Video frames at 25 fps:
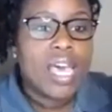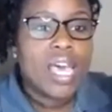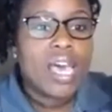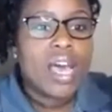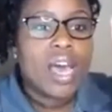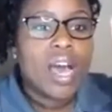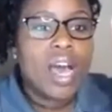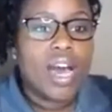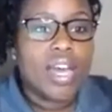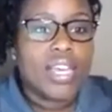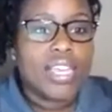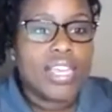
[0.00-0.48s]

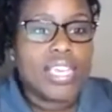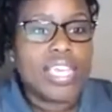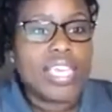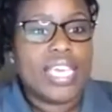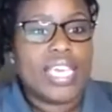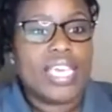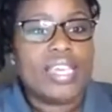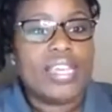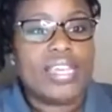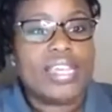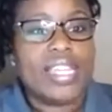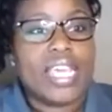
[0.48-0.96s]

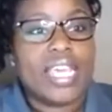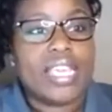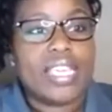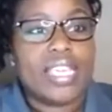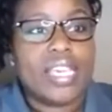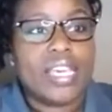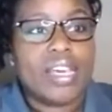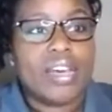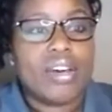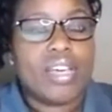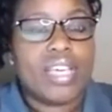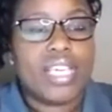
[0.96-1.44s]
Again,
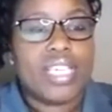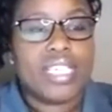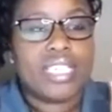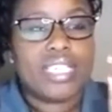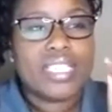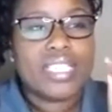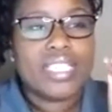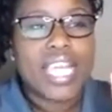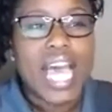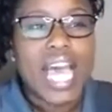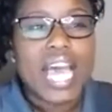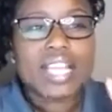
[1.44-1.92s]
Danielle, it's
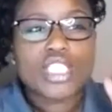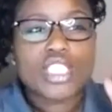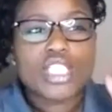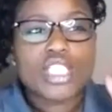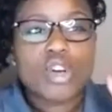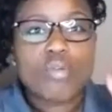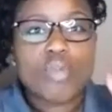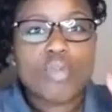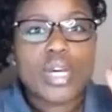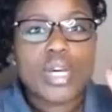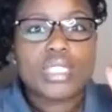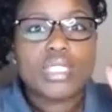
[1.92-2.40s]
not
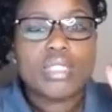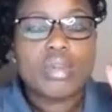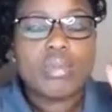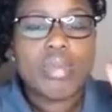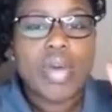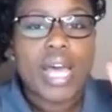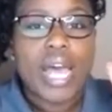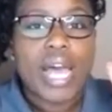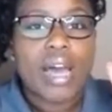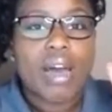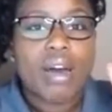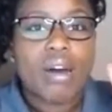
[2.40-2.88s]
so much
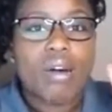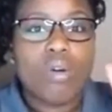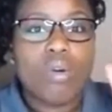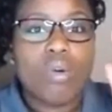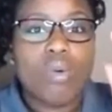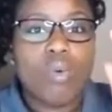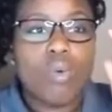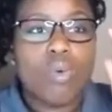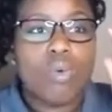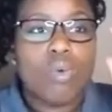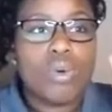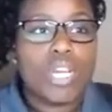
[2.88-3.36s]

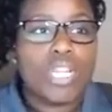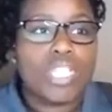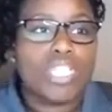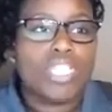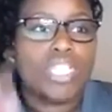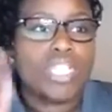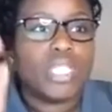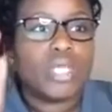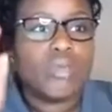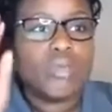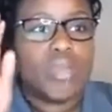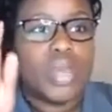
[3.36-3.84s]
about
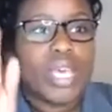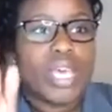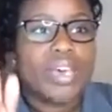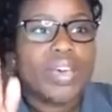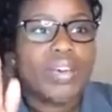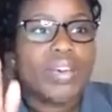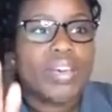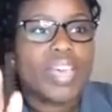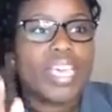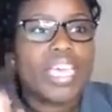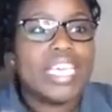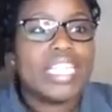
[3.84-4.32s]
which is
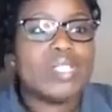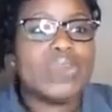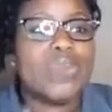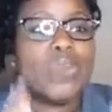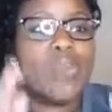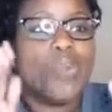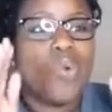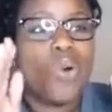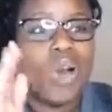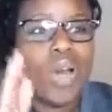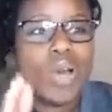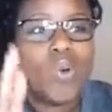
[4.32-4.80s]
better. It's
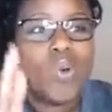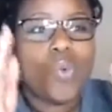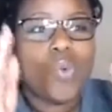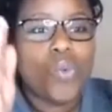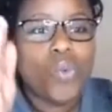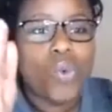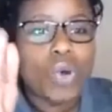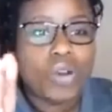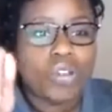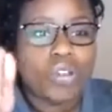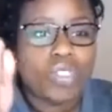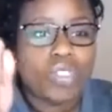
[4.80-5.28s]
what
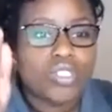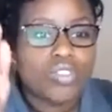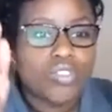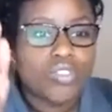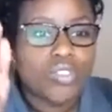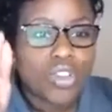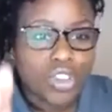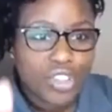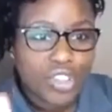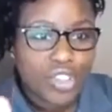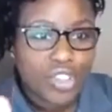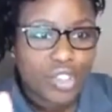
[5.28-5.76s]
works
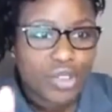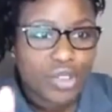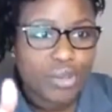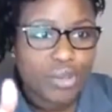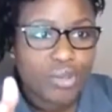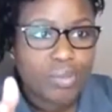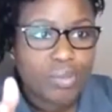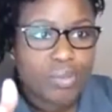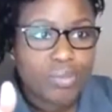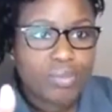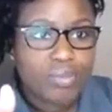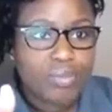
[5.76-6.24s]
for
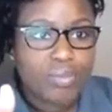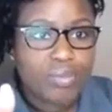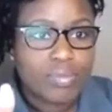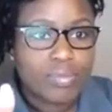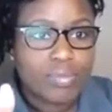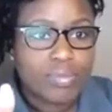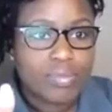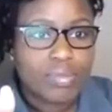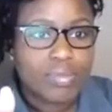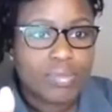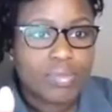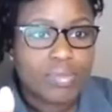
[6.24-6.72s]
you.
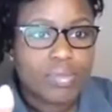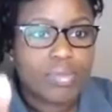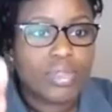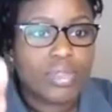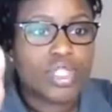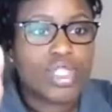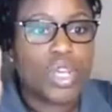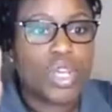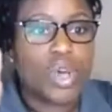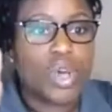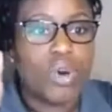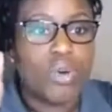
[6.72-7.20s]

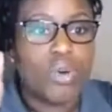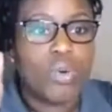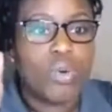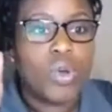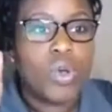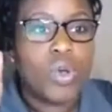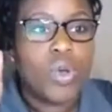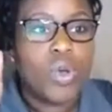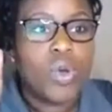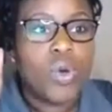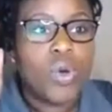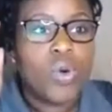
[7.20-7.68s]
So
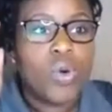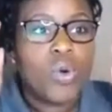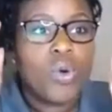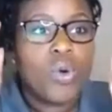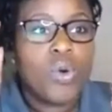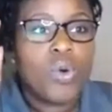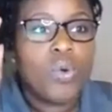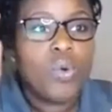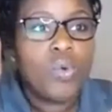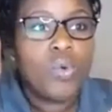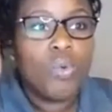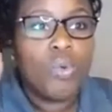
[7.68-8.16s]

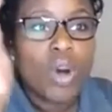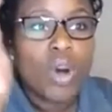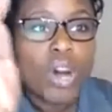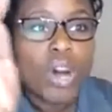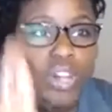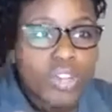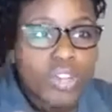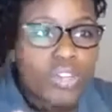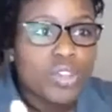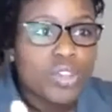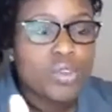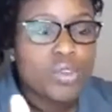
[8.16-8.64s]
what
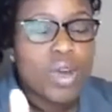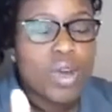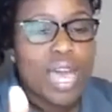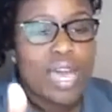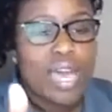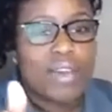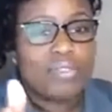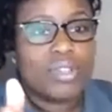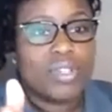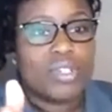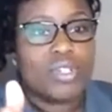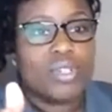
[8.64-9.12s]
do you
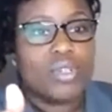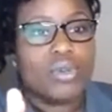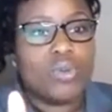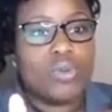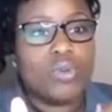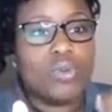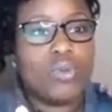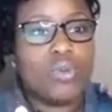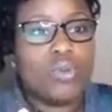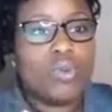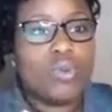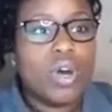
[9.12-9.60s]
have to do?
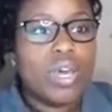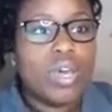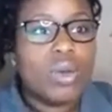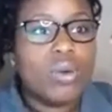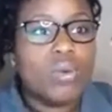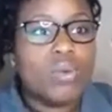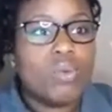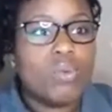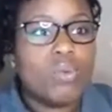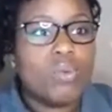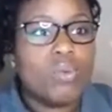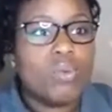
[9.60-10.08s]

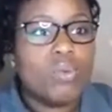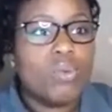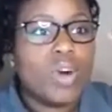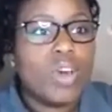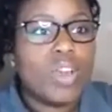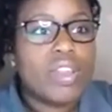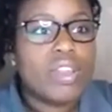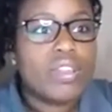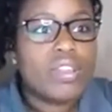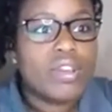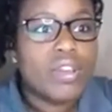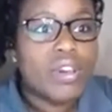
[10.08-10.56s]
What
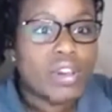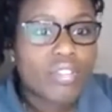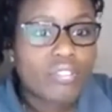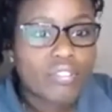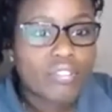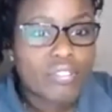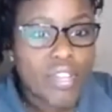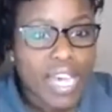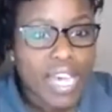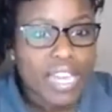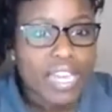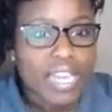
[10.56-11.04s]
are your
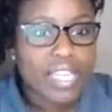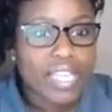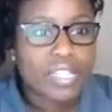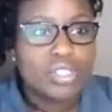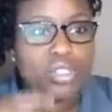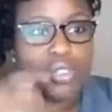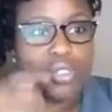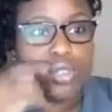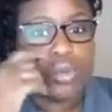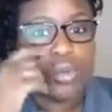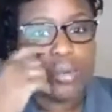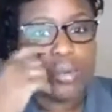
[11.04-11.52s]

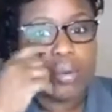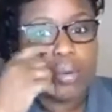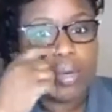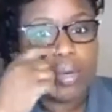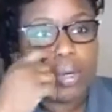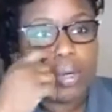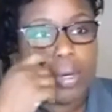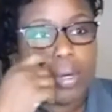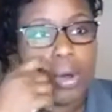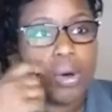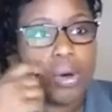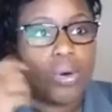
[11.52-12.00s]
financial
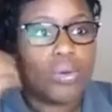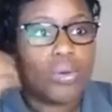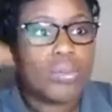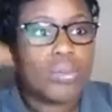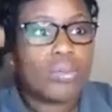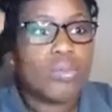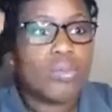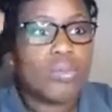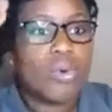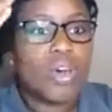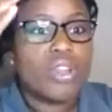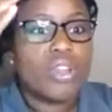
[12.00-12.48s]

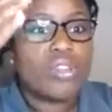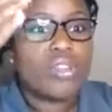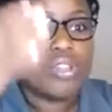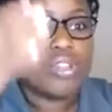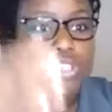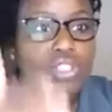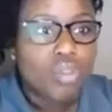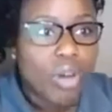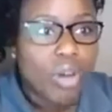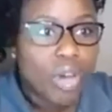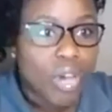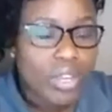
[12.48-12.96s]
goals? What are you
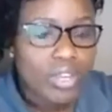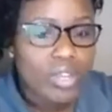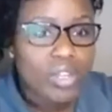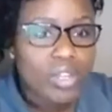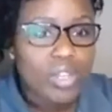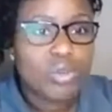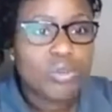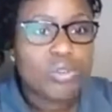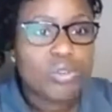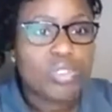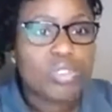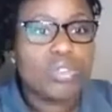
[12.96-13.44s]
trying to
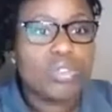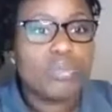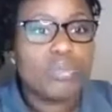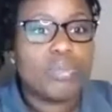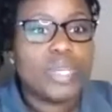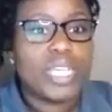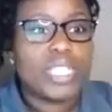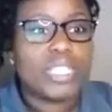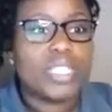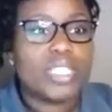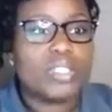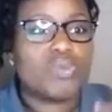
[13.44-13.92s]
do with your
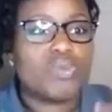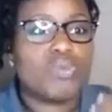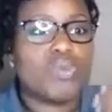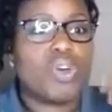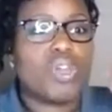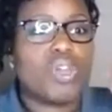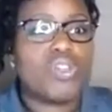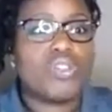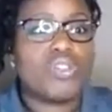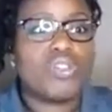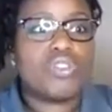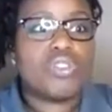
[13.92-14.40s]
business?
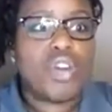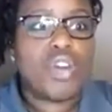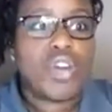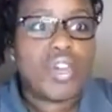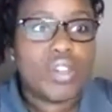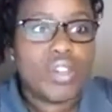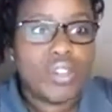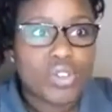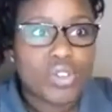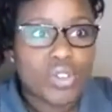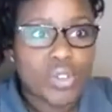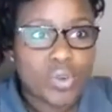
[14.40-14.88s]
What are you trying
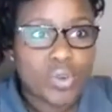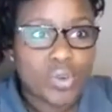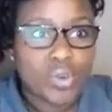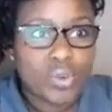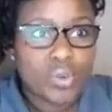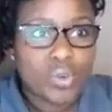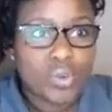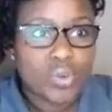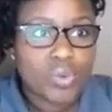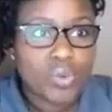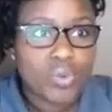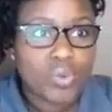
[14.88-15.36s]
to
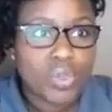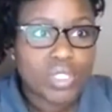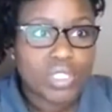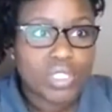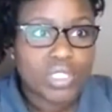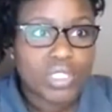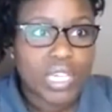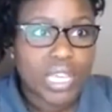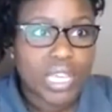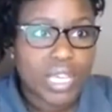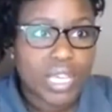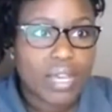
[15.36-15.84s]
do with
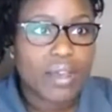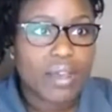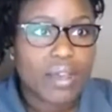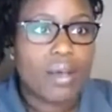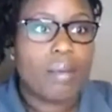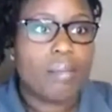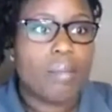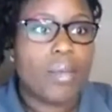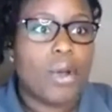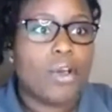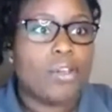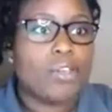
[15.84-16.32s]
your
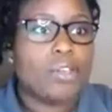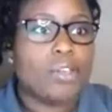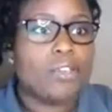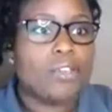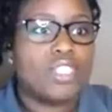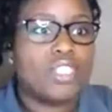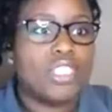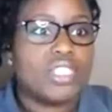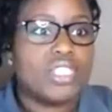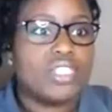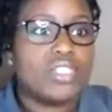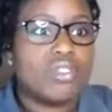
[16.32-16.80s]
income? Are you
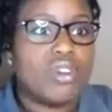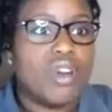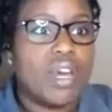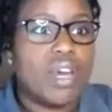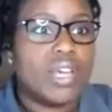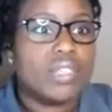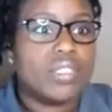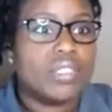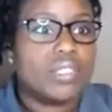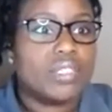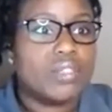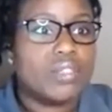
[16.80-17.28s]
just
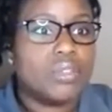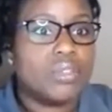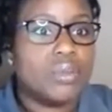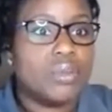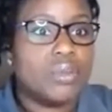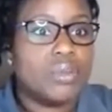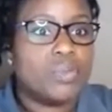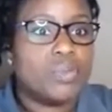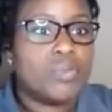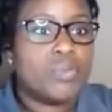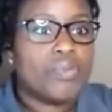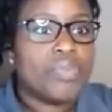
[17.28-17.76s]
trying
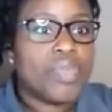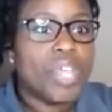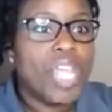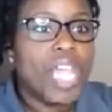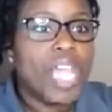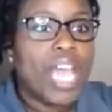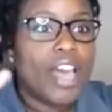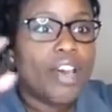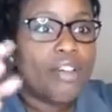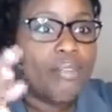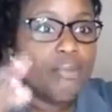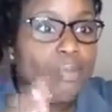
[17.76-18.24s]
to
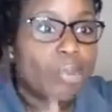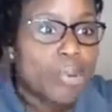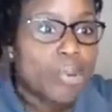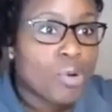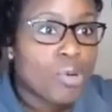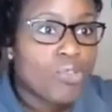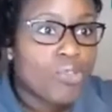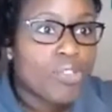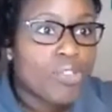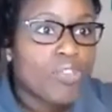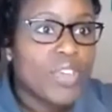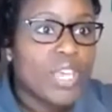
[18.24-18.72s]
have
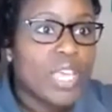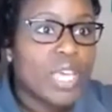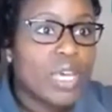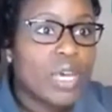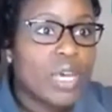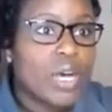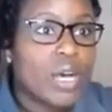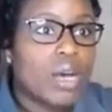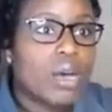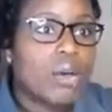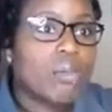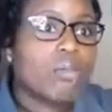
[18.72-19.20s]
proof of
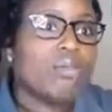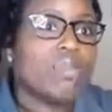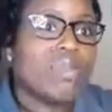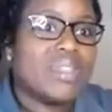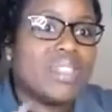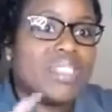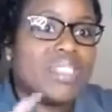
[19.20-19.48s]
income?